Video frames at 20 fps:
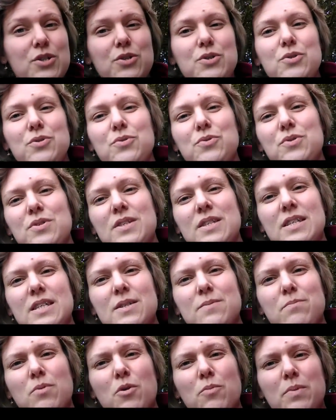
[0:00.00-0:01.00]
to use
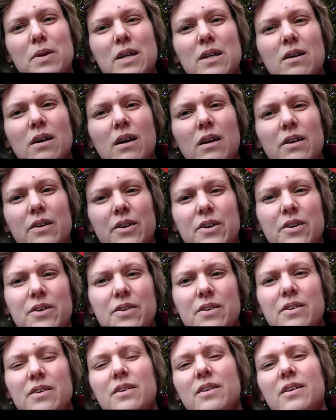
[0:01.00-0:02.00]
this poppy color.
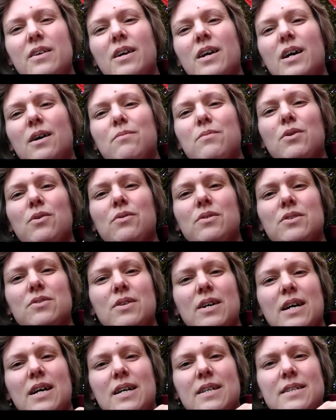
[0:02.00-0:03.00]
I'm going to
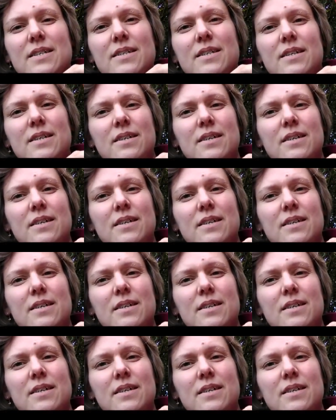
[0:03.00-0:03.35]
ask